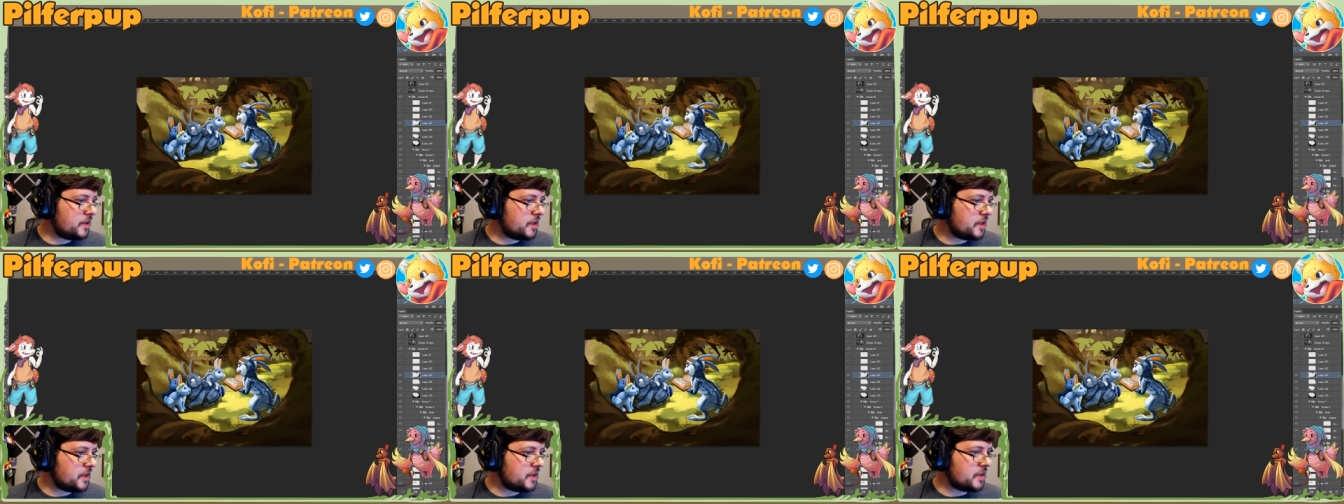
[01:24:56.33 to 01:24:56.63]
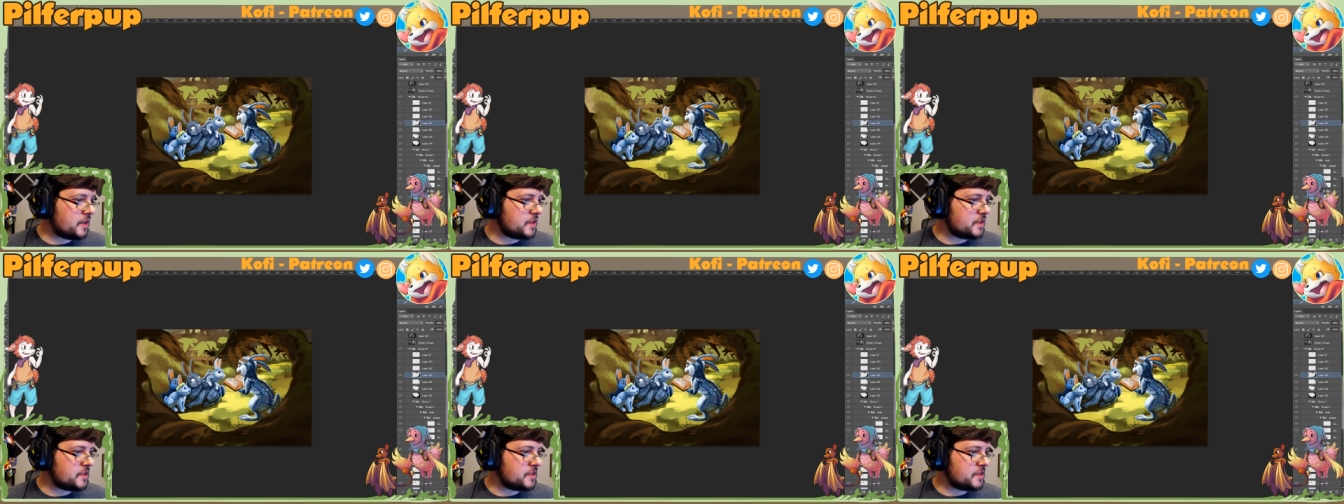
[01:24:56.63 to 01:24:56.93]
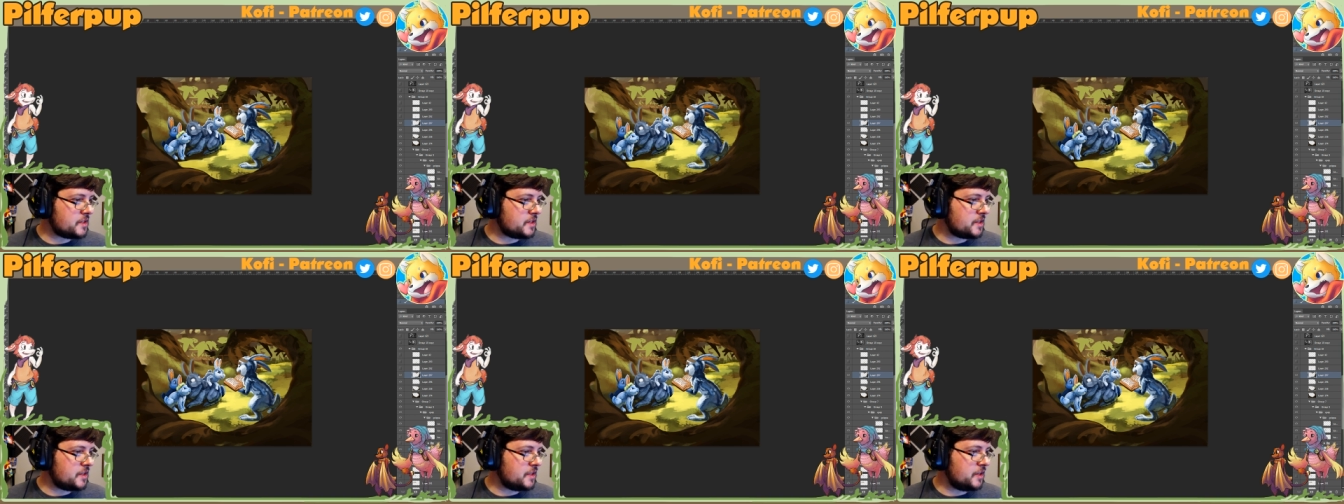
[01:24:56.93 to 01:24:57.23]
He is
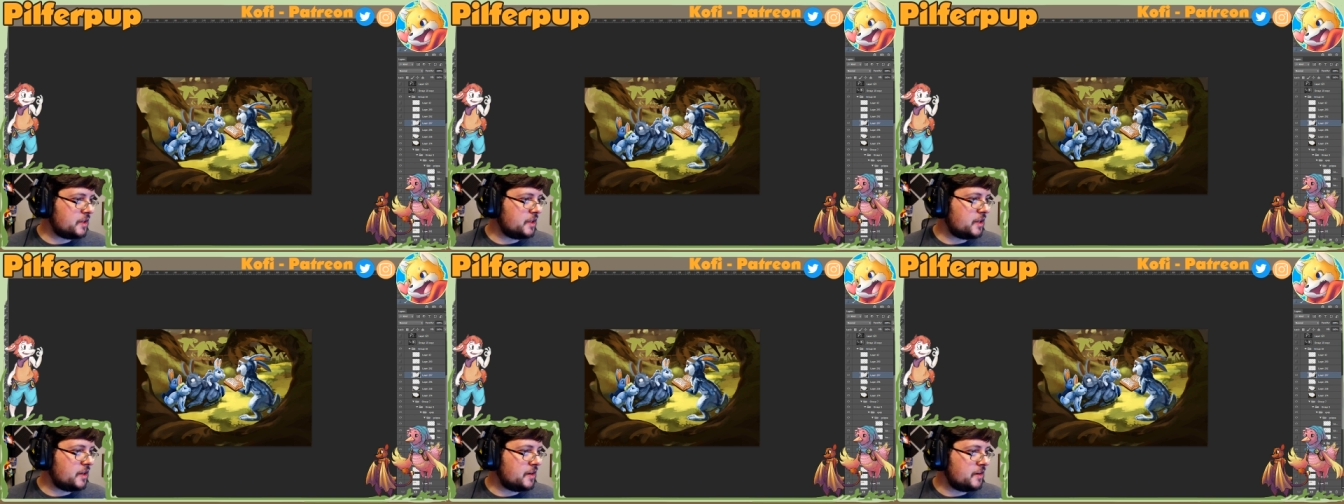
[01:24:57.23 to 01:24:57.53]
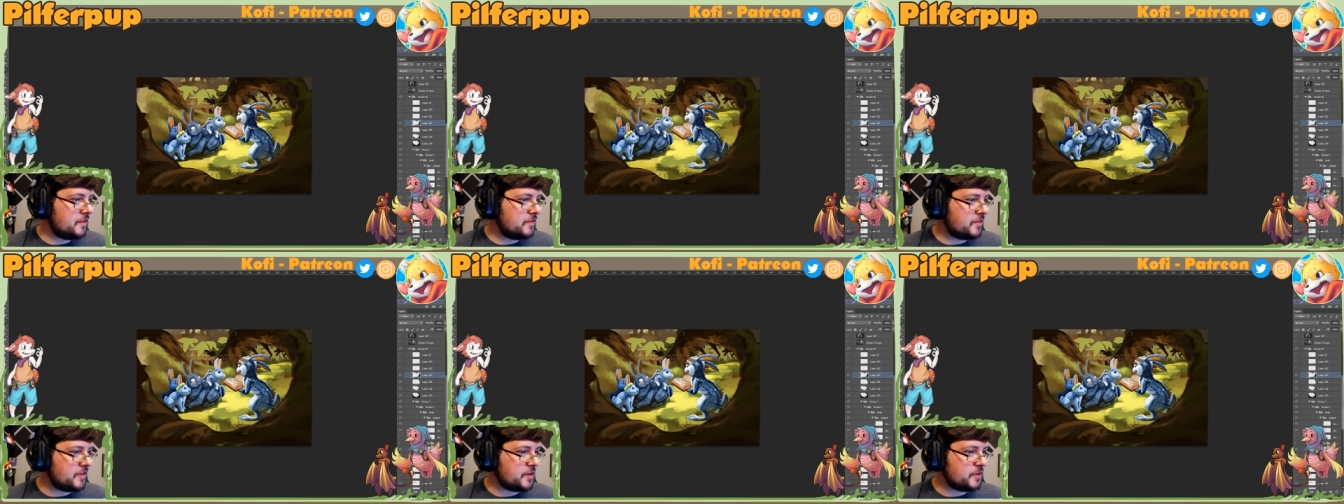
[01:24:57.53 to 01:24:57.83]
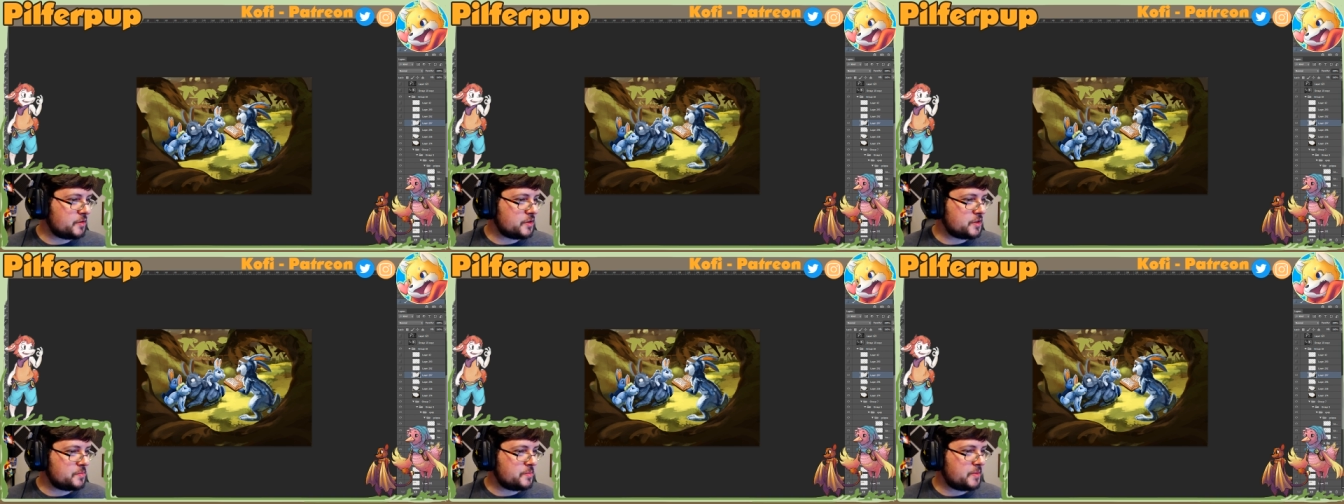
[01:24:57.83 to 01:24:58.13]
the love and
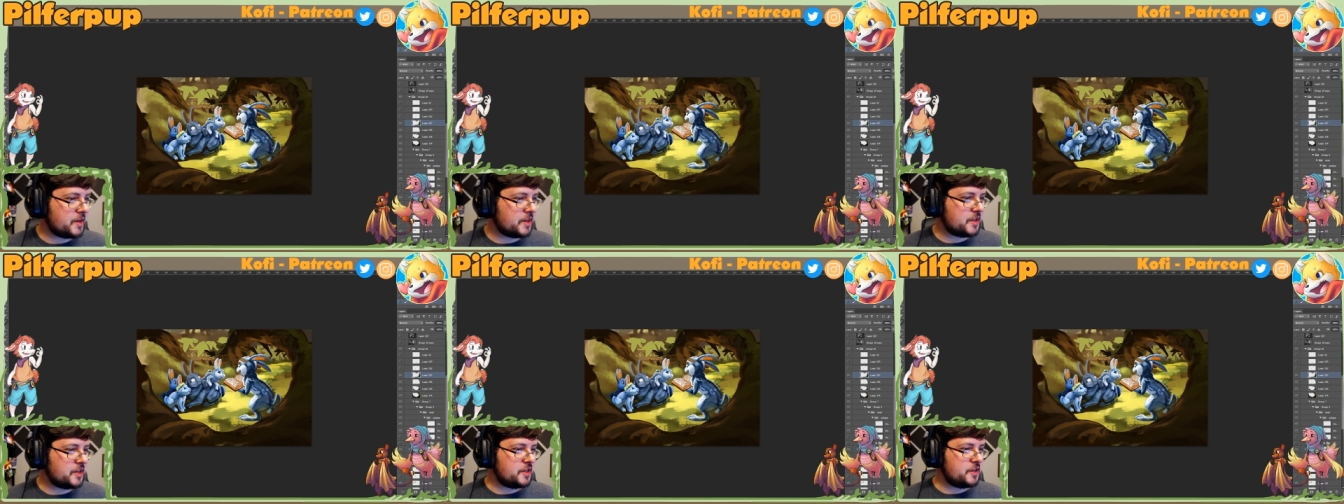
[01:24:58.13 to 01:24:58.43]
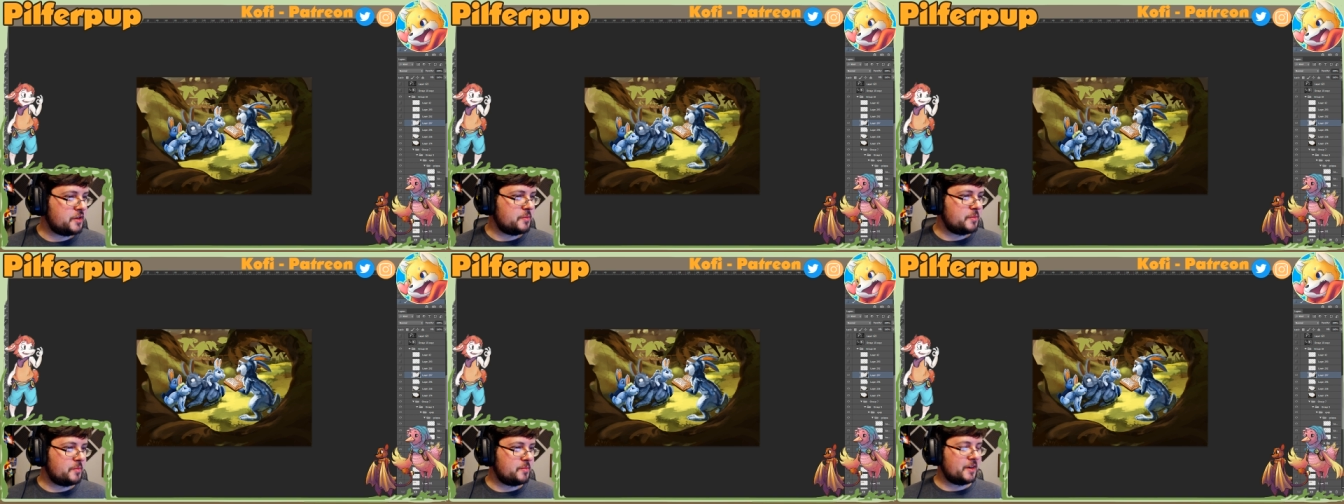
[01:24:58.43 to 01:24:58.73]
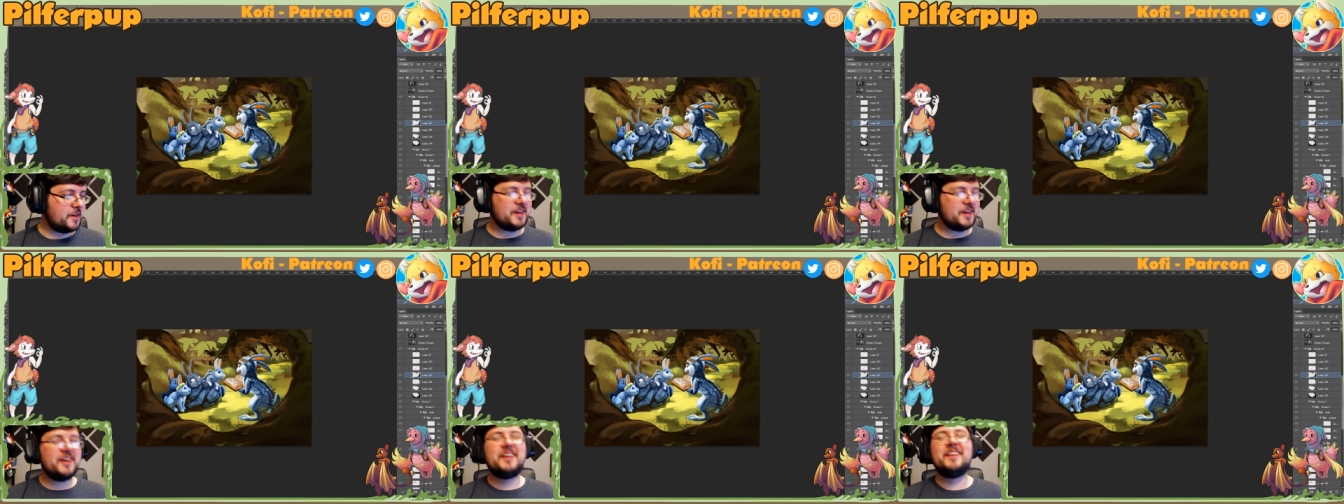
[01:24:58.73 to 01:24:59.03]
respect in human,
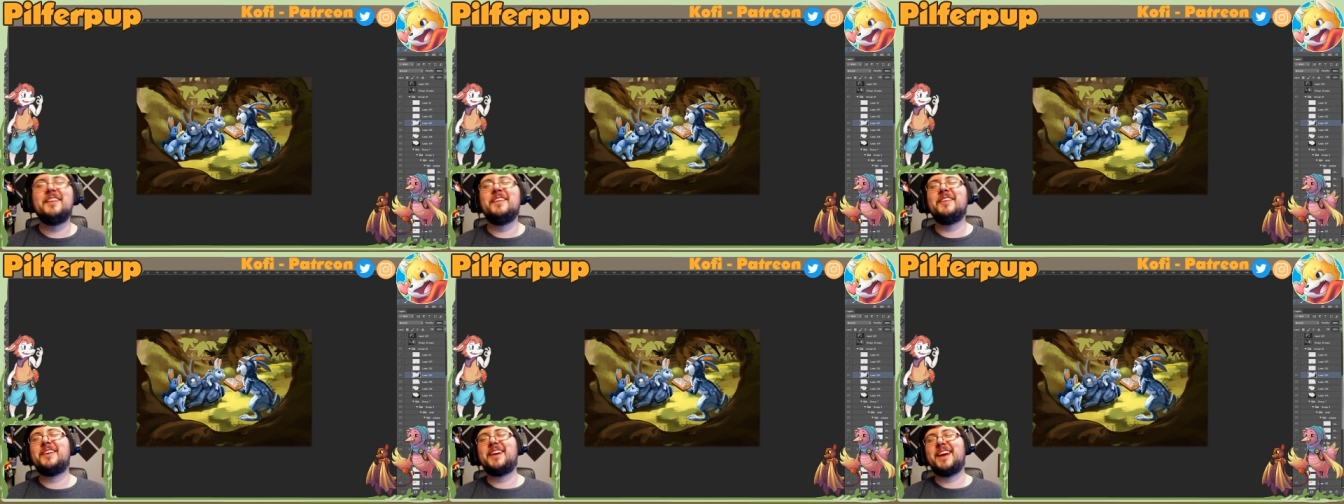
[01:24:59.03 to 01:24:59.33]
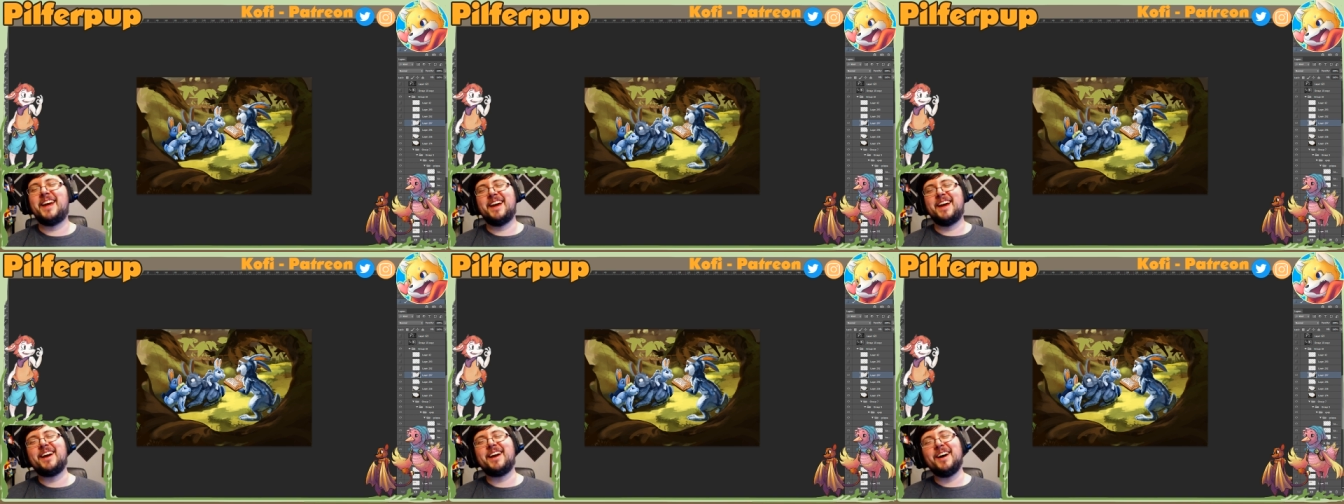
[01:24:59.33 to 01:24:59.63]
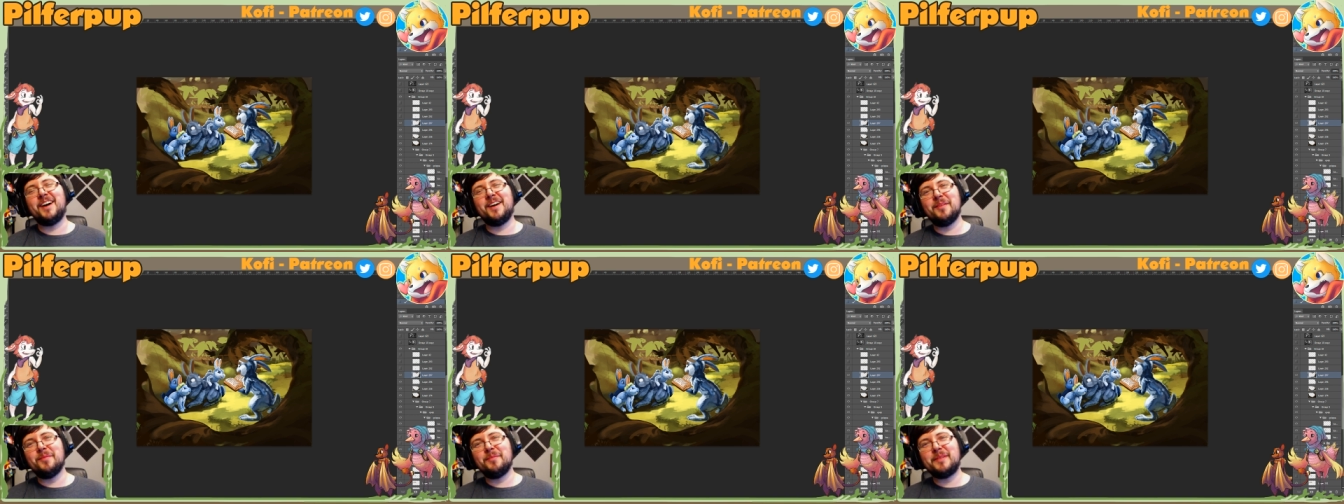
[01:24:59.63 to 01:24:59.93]
but okay,
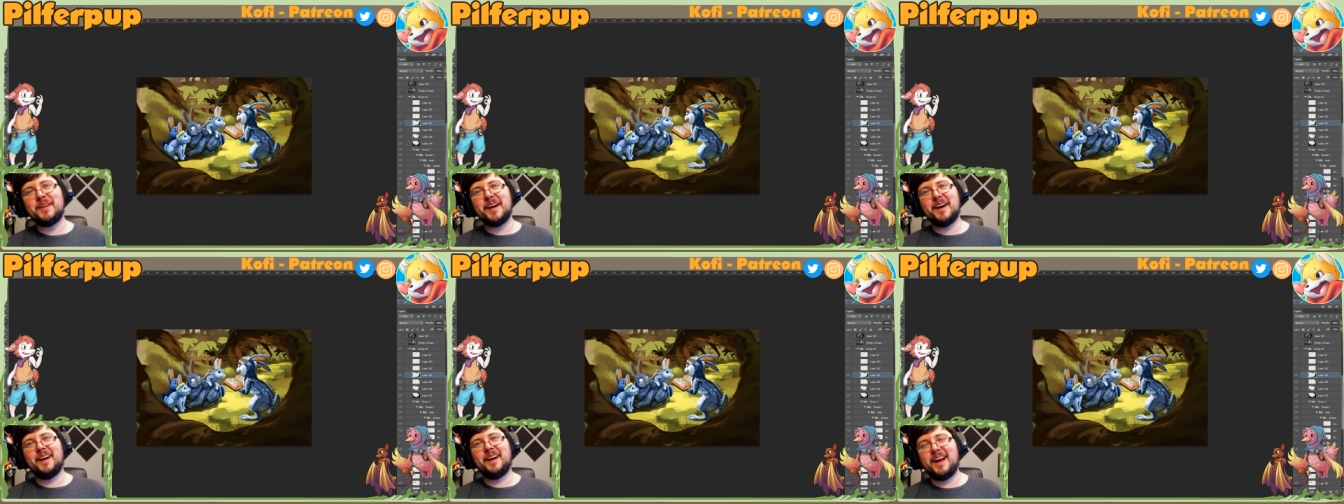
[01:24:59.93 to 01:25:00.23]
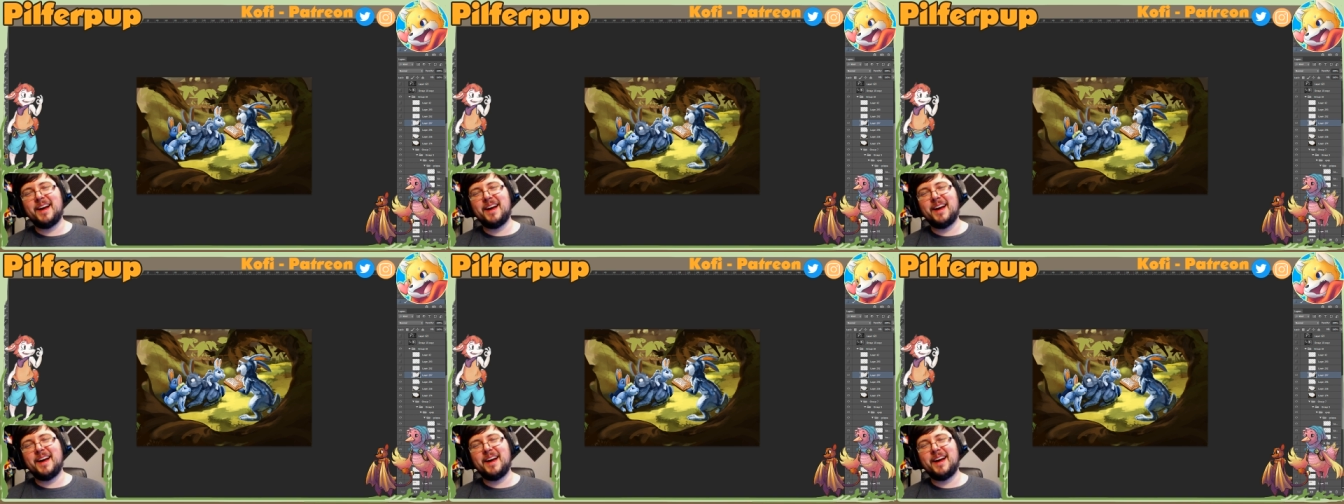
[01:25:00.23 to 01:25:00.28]
calm down.